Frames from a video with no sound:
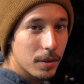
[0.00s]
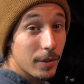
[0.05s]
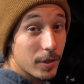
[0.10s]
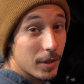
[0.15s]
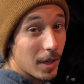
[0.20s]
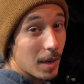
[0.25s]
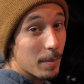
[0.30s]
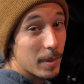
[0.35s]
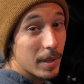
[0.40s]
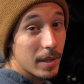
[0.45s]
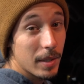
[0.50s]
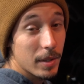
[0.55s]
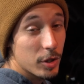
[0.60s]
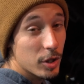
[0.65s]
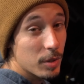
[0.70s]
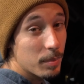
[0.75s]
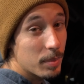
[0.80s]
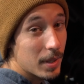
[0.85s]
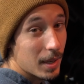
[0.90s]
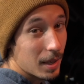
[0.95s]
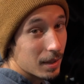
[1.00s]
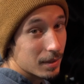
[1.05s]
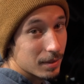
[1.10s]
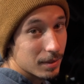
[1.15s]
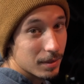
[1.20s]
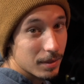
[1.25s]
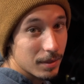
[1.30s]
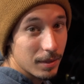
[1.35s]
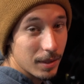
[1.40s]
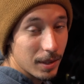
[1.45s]
If you type it into the
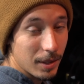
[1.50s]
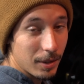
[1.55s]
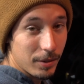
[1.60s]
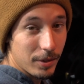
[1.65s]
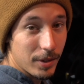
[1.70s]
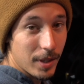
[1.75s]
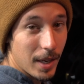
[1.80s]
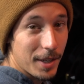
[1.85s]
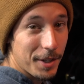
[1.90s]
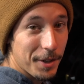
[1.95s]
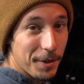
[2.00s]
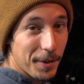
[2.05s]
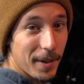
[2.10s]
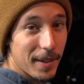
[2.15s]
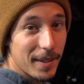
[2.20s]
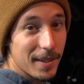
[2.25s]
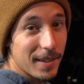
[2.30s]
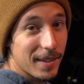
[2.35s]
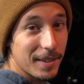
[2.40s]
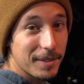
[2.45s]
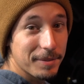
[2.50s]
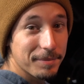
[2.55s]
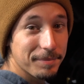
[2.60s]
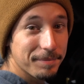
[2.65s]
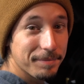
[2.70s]
GPS, it'll take you right here.